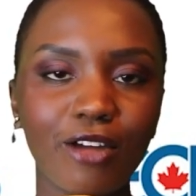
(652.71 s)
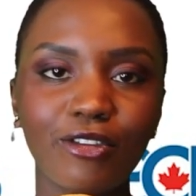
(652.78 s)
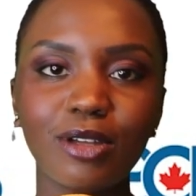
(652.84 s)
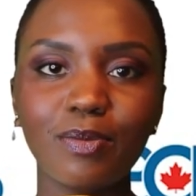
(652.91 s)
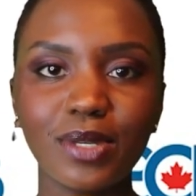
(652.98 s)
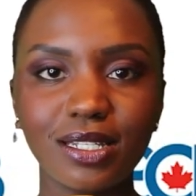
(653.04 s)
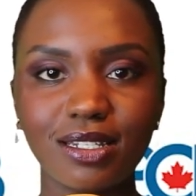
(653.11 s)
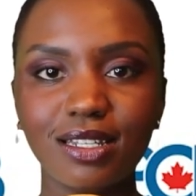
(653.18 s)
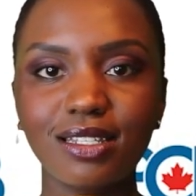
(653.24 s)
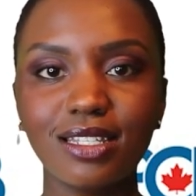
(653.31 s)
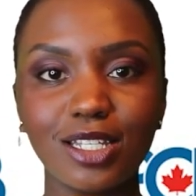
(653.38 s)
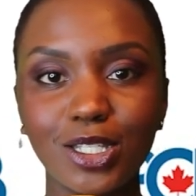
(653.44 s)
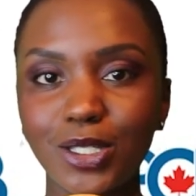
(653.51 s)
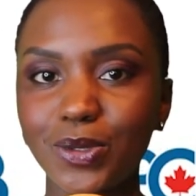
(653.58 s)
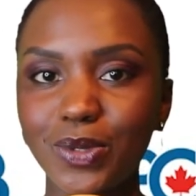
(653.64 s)
every
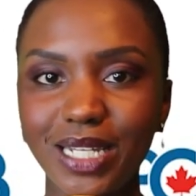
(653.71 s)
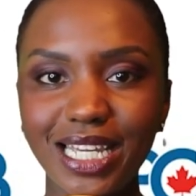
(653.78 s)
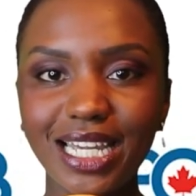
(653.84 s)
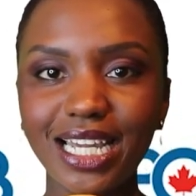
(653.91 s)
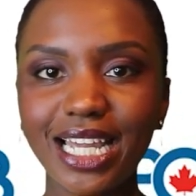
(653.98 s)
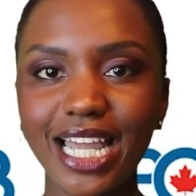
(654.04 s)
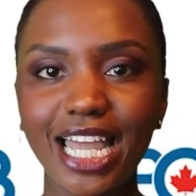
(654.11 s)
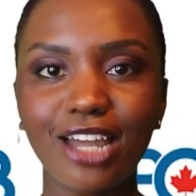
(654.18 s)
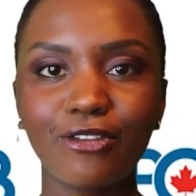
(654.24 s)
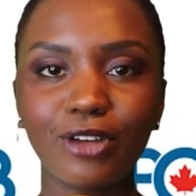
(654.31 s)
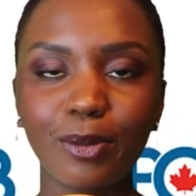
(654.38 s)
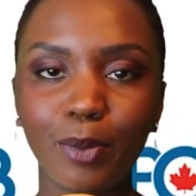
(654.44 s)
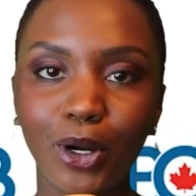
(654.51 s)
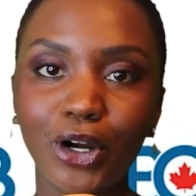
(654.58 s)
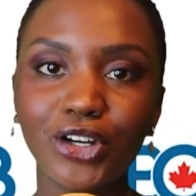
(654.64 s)
business is unique,
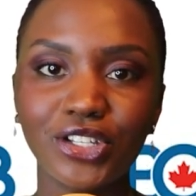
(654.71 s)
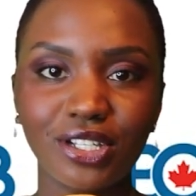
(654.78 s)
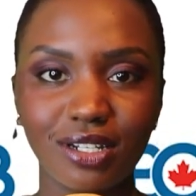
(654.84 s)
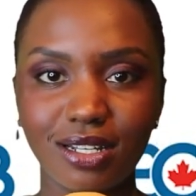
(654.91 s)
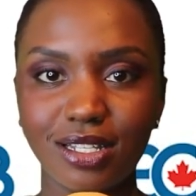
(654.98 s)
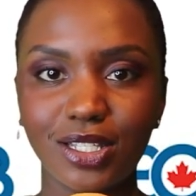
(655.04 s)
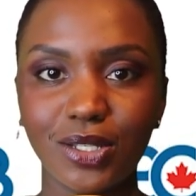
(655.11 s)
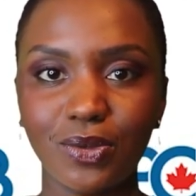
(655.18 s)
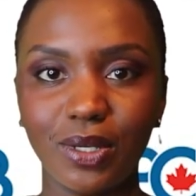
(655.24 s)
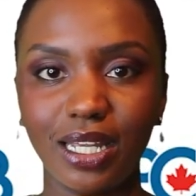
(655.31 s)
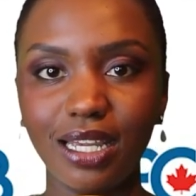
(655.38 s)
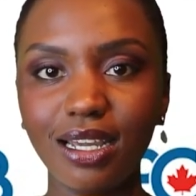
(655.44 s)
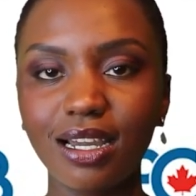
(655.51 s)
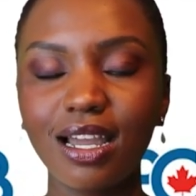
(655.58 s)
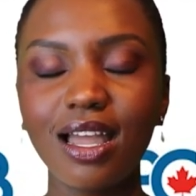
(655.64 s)
every person is
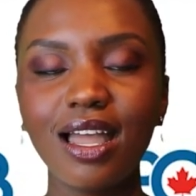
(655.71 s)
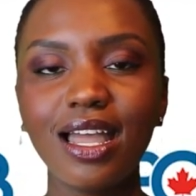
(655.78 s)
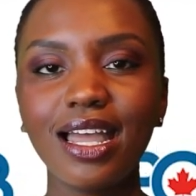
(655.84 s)
unique,